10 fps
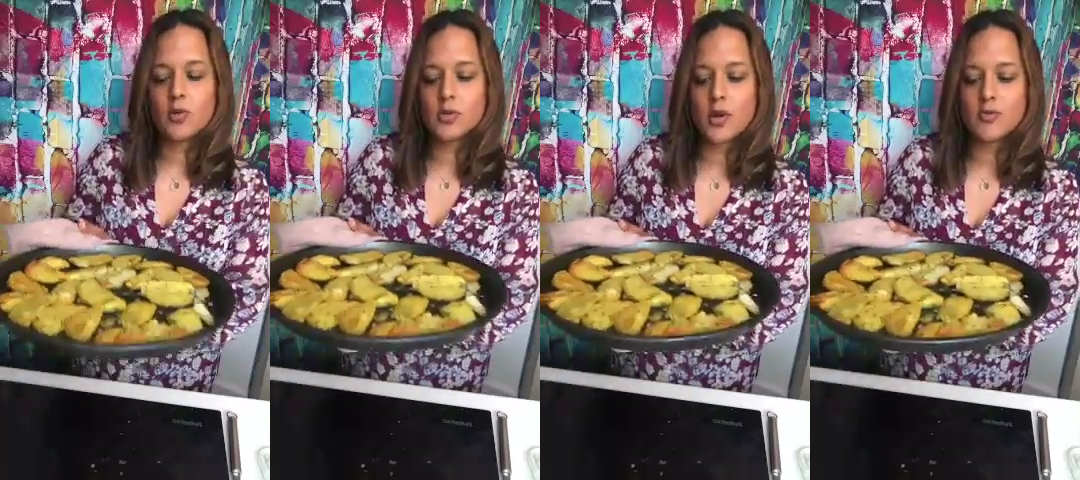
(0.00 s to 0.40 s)

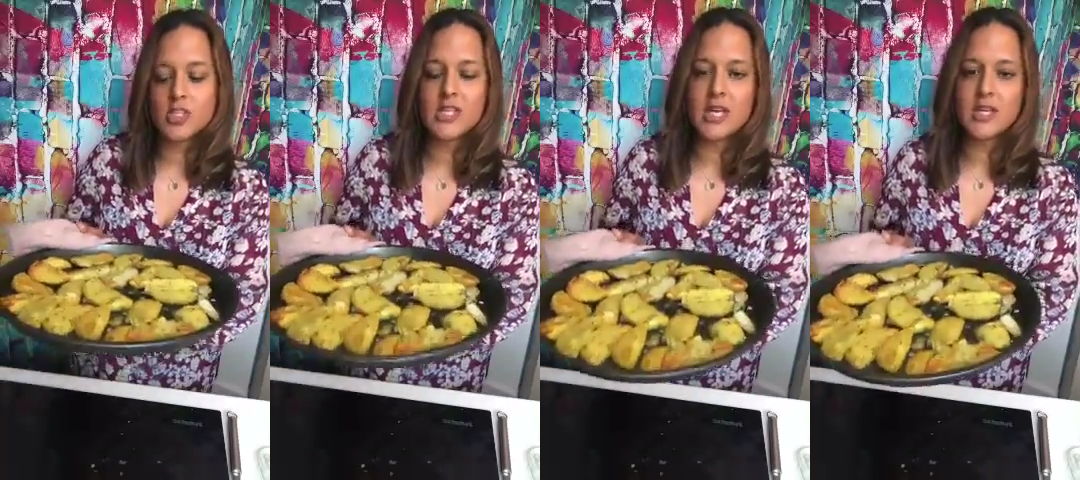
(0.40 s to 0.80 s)
So I've just
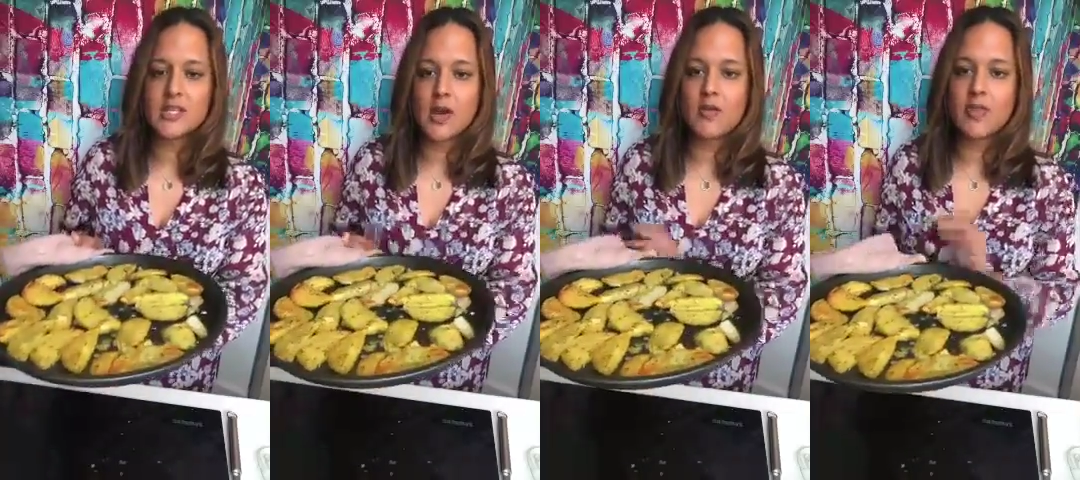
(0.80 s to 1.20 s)
taken these
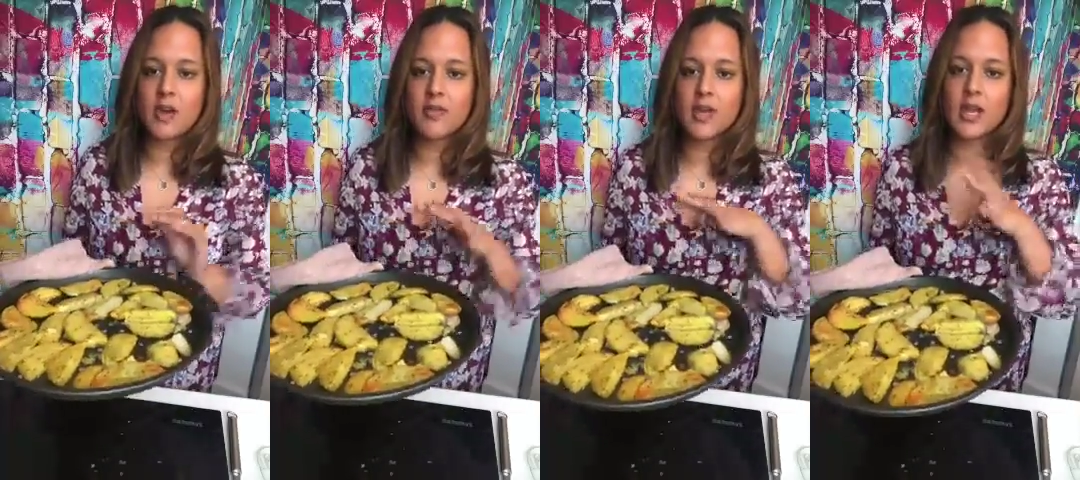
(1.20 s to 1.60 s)
out of the
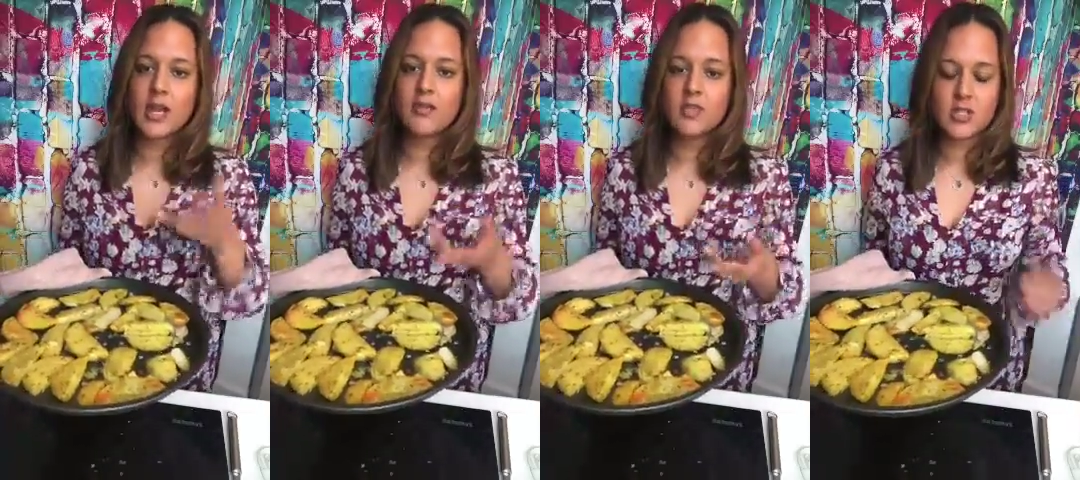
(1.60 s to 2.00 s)
oven and
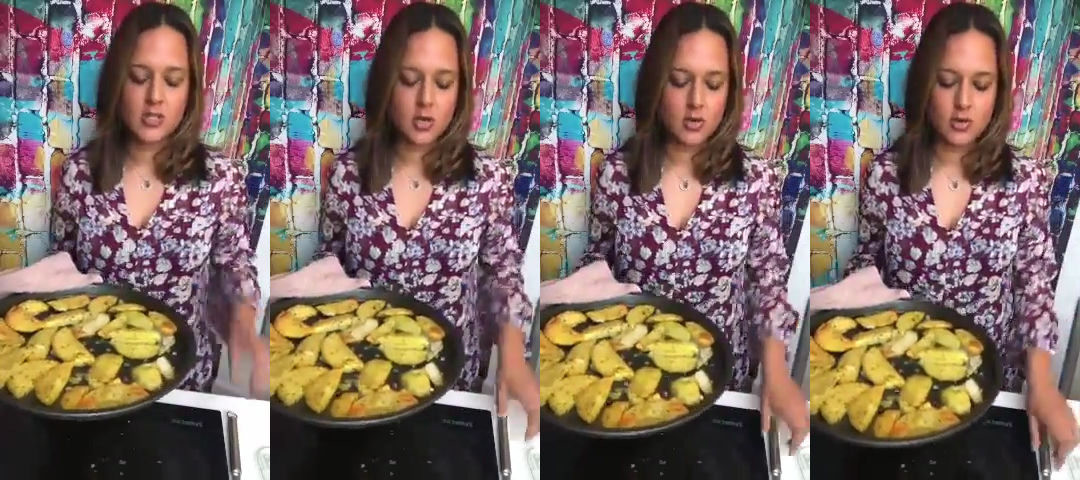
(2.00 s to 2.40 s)
I've just
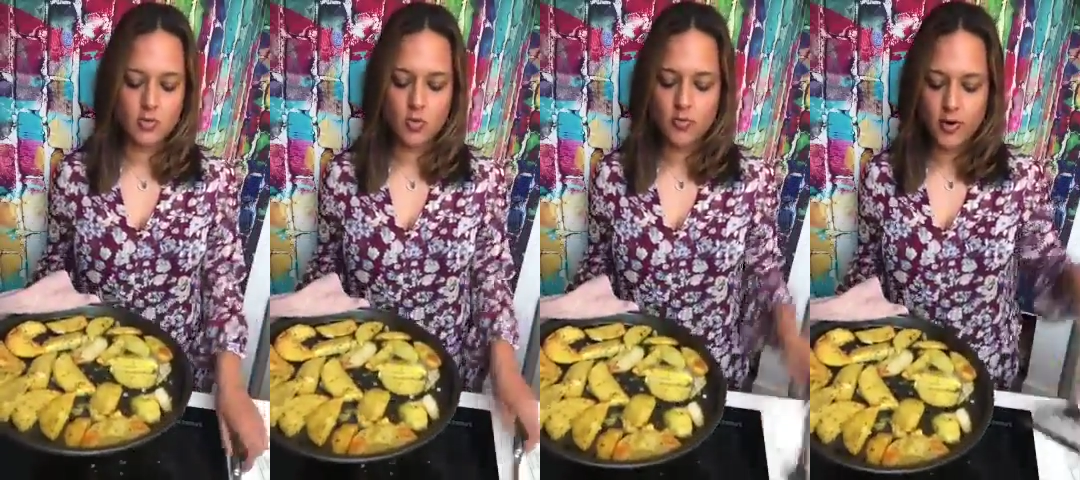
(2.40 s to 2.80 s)
turned them
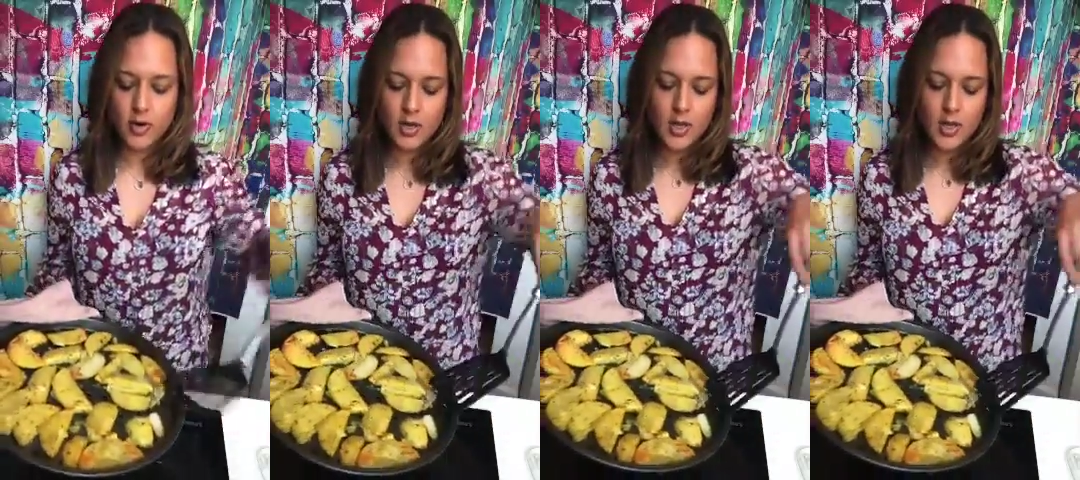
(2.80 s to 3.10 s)
over.